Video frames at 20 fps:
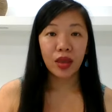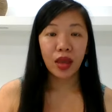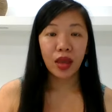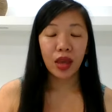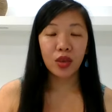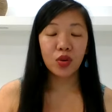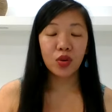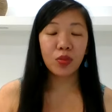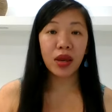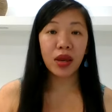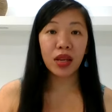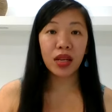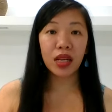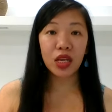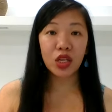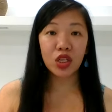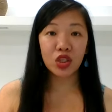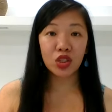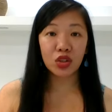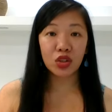And you may
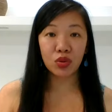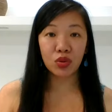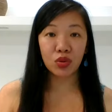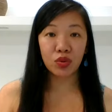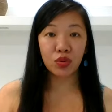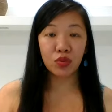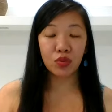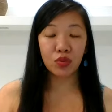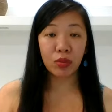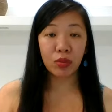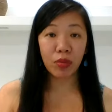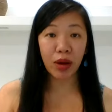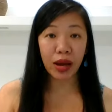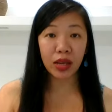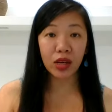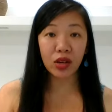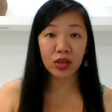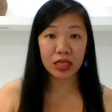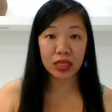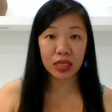need to
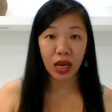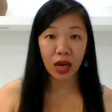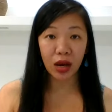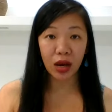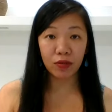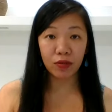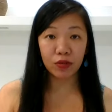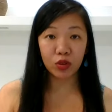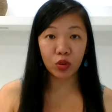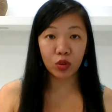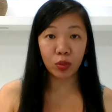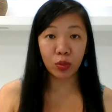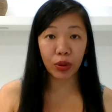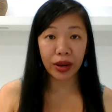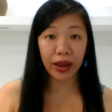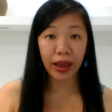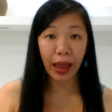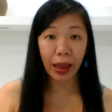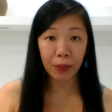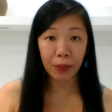remind yourself to
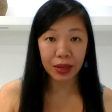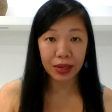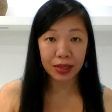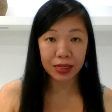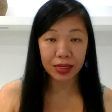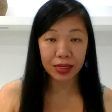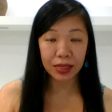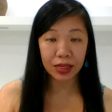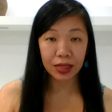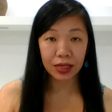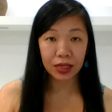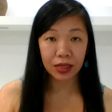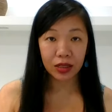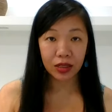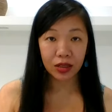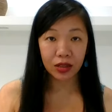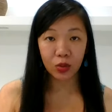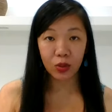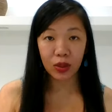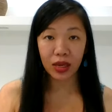break habit,
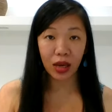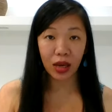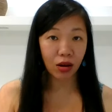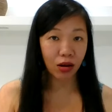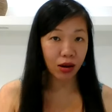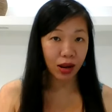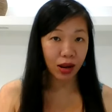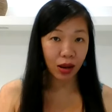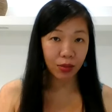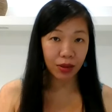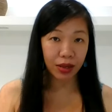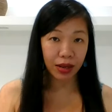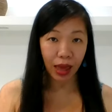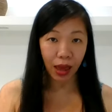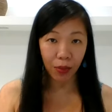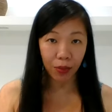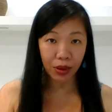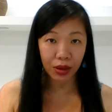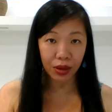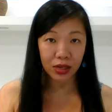because we get caught up in
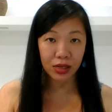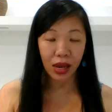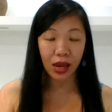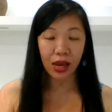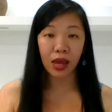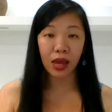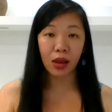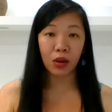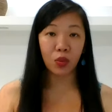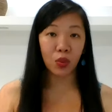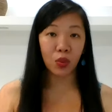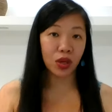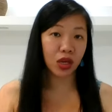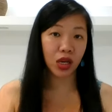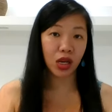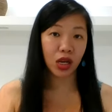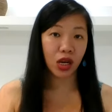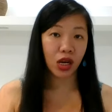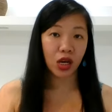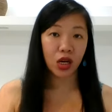habit and then
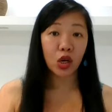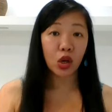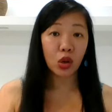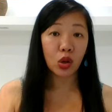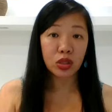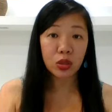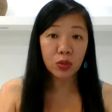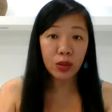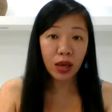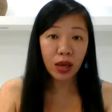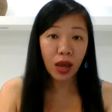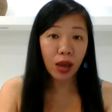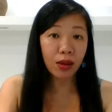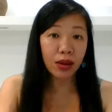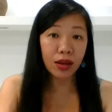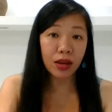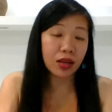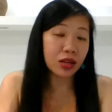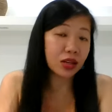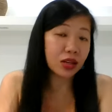we don't speak out,
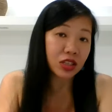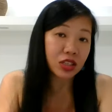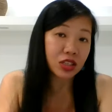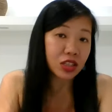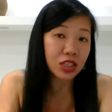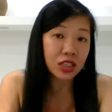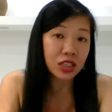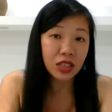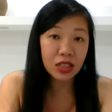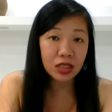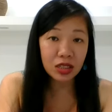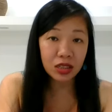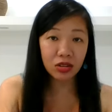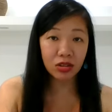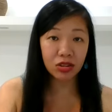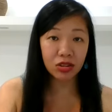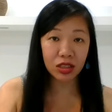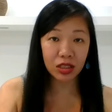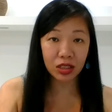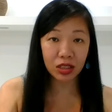and then it's just easier to
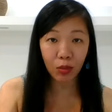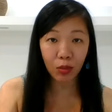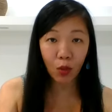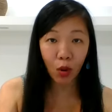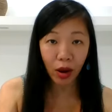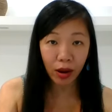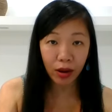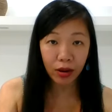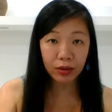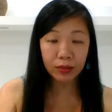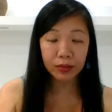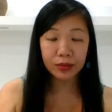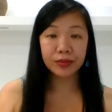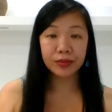just keep quiet.